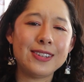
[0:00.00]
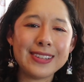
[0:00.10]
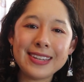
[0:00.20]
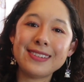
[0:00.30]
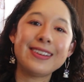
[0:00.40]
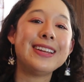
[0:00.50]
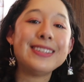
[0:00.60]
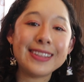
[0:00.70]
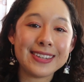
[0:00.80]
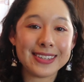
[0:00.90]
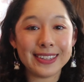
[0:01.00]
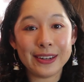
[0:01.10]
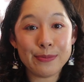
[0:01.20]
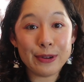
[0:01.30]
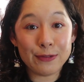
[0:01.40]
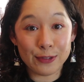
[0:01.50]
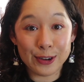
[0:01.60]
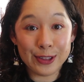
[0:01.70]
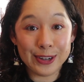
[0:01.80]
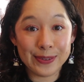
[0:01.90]
So let's look into this a little bit
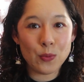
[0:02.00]
further.